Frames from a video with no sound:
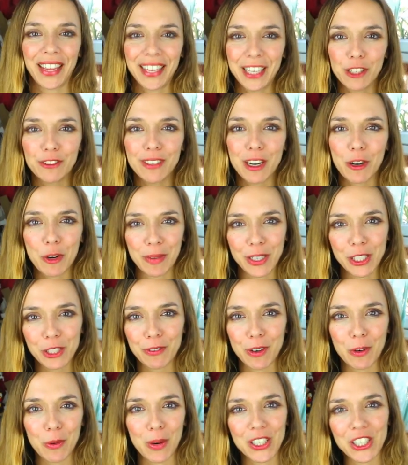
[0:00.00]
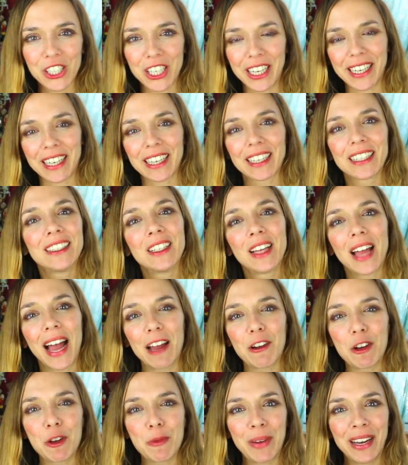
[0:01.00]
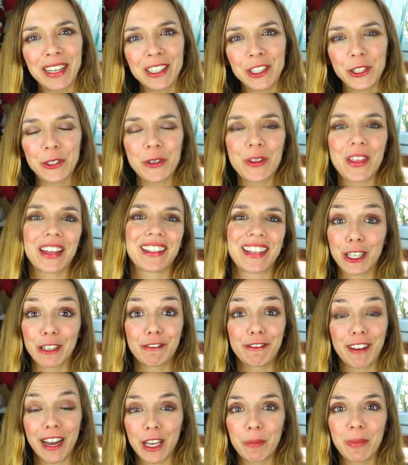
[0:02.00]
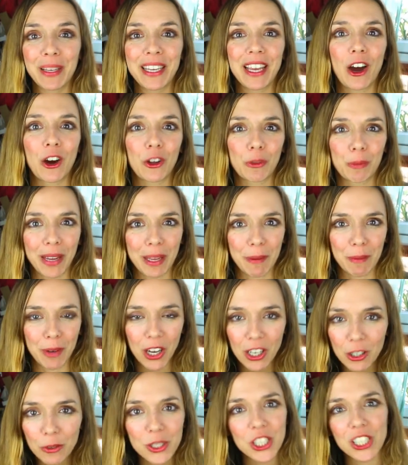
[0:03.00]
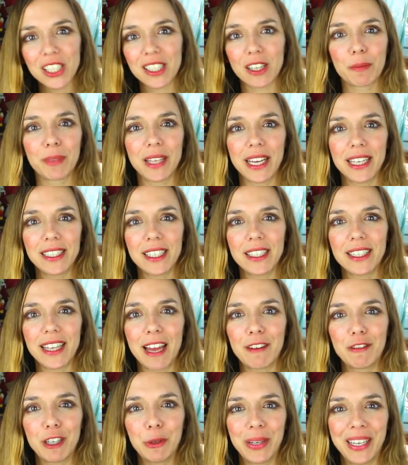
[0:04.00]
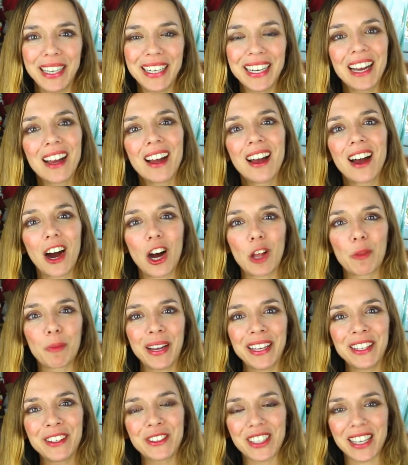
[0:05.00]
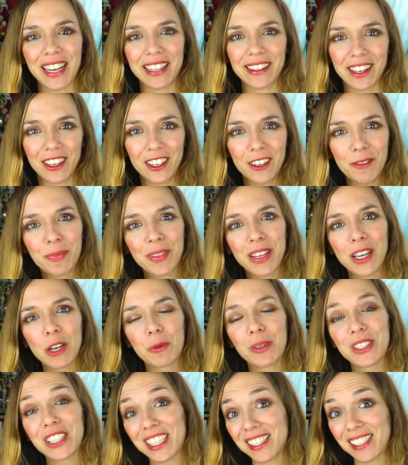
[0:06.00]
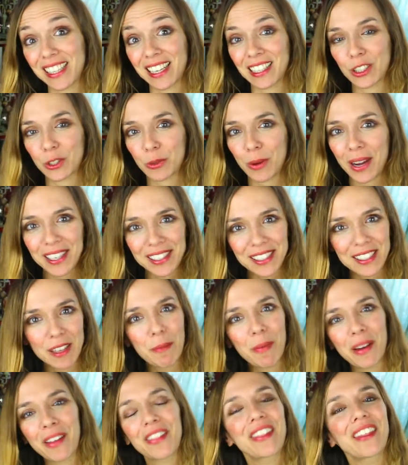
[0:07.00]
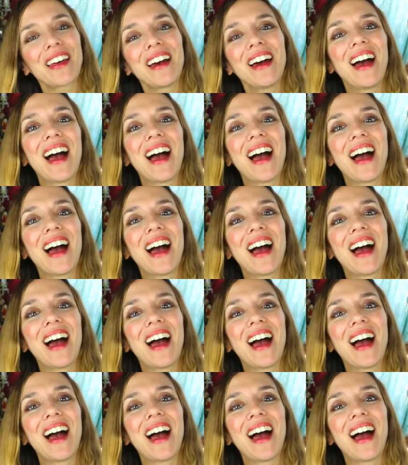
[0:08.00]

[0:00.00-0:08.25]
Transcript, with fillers: Thank you very much for watching. I remind you that you can find me on my blog, which is updated every week, on my newsletter, which is sent twice a month,